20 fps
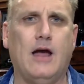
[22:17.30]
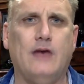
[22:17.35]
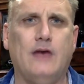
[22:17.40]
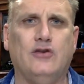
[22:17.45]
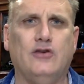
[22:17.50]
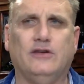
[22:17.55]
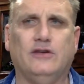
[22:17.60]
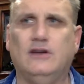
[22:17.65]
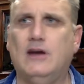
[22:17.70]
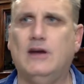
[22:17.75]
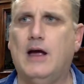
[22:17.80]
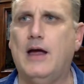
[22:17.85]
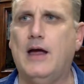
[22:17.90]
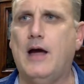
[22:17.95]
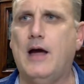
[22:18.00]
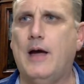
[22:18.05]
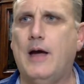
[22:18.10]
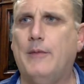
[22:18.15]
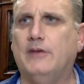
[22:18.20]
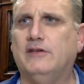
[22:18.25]
just didn't.
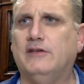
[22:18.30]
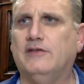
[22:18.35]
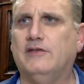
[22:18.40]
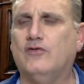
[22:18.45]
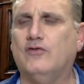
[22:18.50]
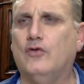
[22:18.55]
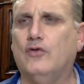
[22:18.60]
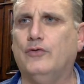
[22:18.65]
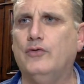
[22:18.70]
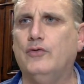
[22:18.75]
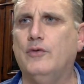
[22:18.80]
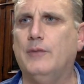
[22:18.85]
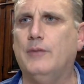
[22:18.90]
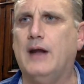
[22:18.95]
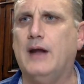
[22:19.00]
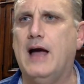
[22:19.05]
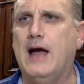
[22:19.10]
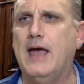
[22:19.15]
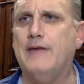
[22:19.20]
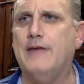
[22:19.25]
I must have scrolled through it,
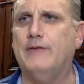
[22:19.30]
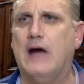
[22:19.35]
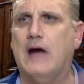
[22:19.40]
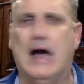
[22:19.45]
but I